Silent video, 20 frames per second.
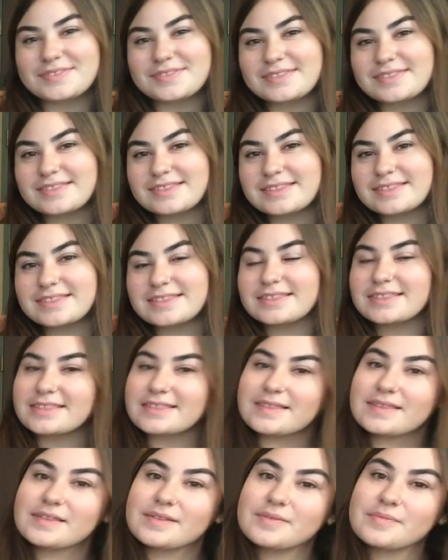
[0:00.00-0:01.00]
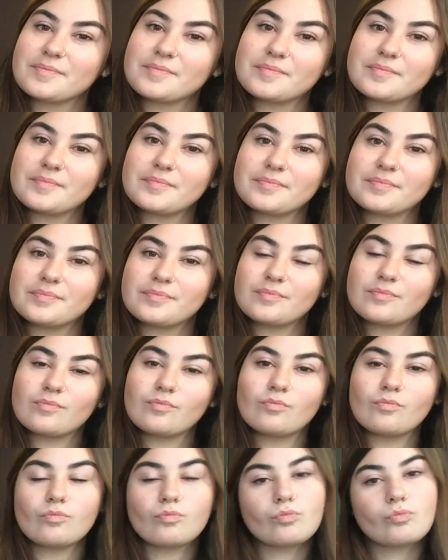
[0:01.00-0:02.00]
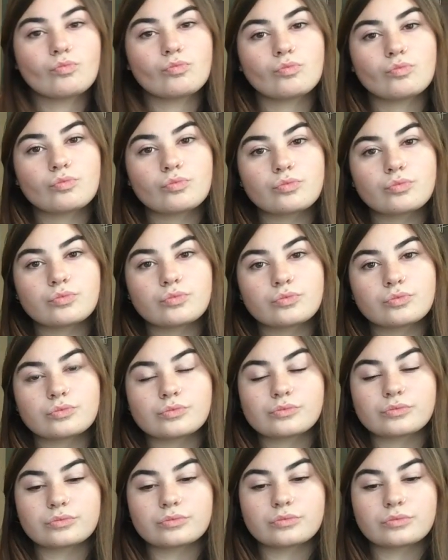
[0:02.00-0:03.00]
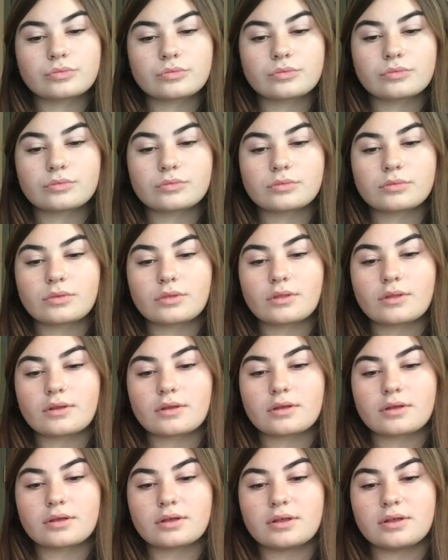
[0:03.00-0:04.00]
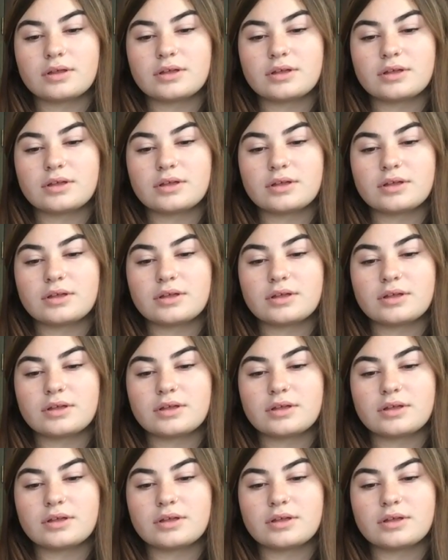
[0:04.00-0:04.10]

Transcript: This person isn't speaking.